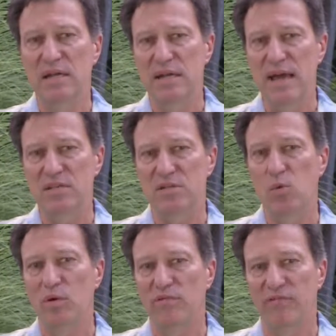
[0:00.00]

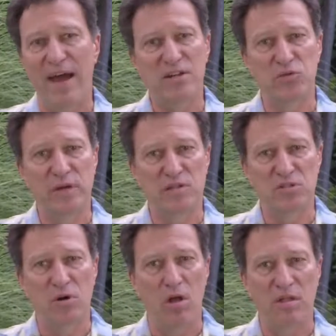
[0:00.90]
Next, we'll factory
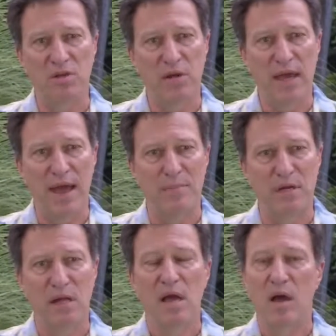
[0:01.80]
install in your
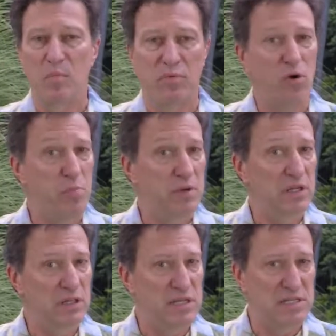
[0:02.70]
cabinet
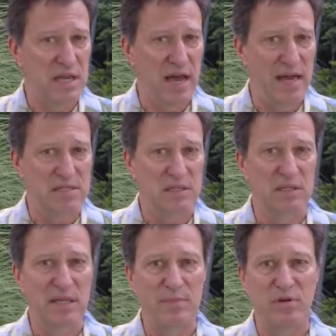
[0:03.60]
appropriately sized
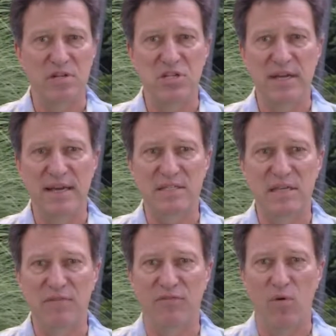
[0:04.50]
Liebert
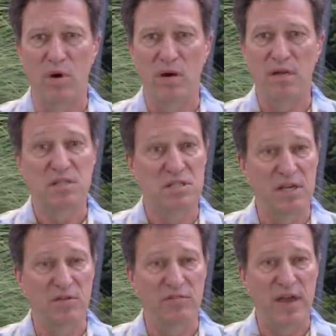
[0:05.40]
GXT4
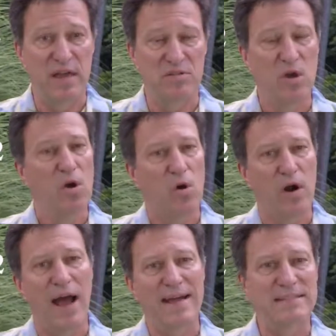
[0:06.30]
single-phase
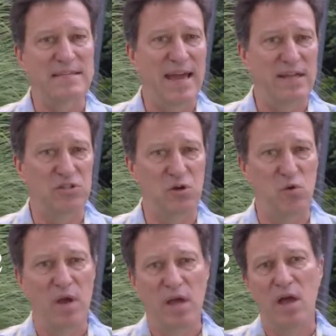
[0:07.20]
or
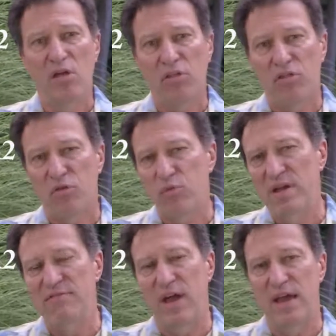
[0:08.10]
ITA2
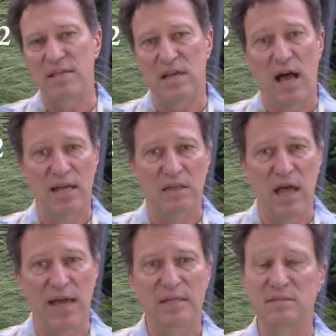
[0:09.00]
three-phase
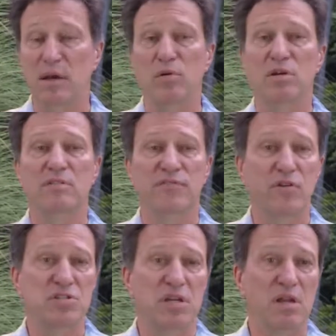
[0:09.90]
online double
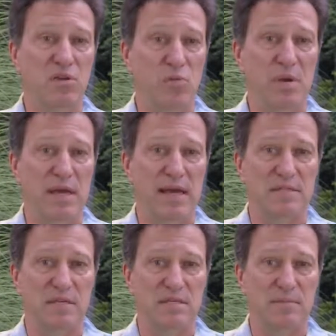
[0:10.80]
conversion
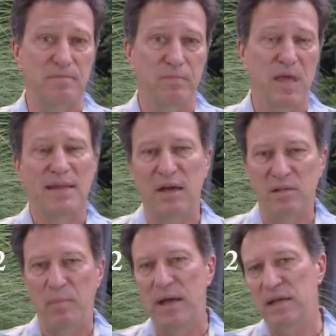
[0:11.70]
UPSs. Now,
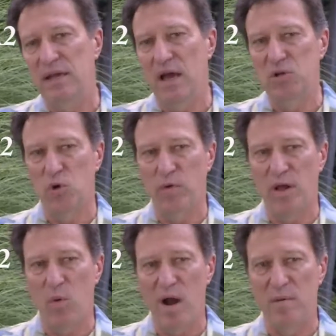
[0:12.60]
depending on your
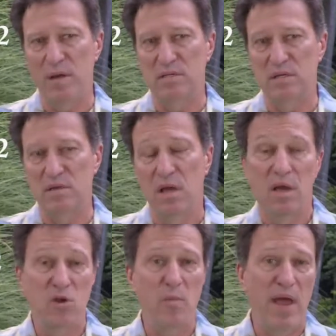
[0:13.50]
requirements,
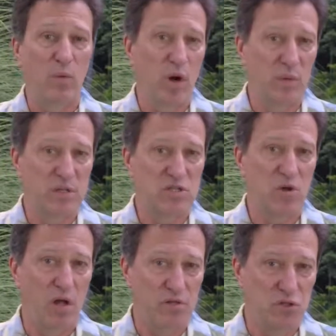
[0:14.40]
you may want to
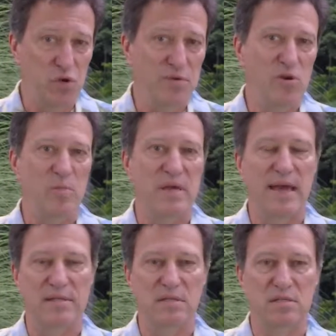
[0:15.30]
install 2
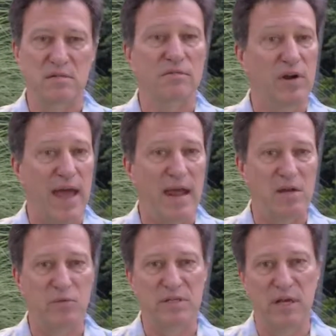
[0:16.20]
UPSs for
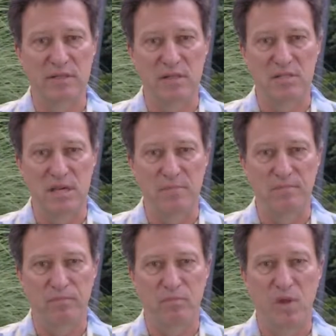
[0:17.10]
added redundancy.
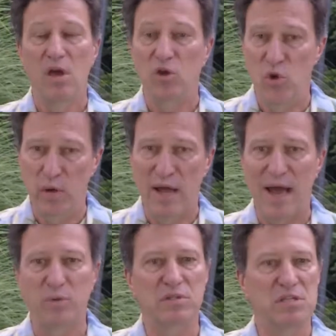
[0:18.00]
You and
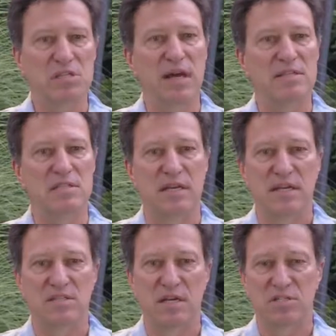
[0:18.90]
I will discuss
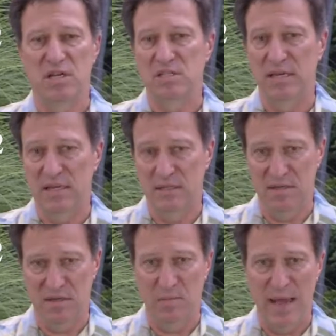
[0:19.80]
things such as the
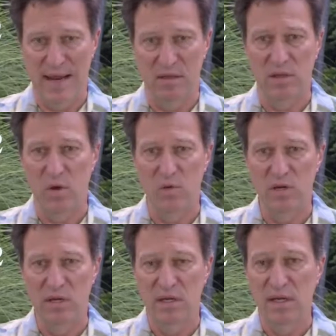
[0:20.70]
anticipated
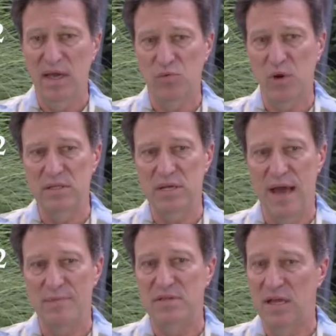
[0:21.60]
load and run
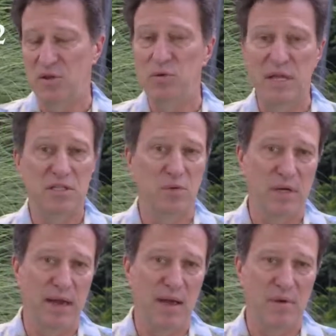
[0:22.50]
times that you need to
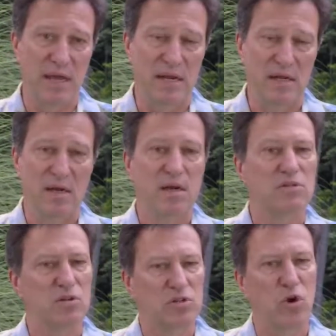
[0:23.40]
accommodate
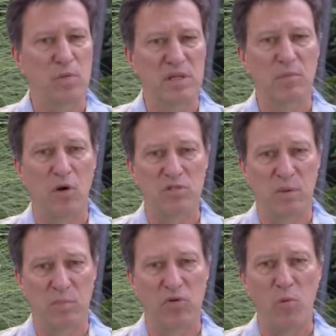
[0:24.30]
to determine the most
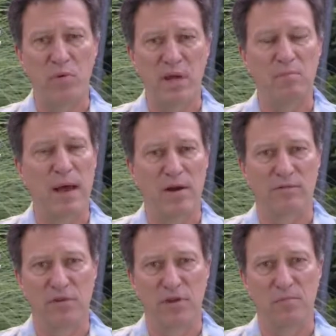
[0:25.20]
appropriate model
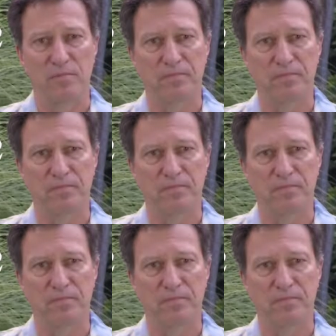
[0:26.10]
for you.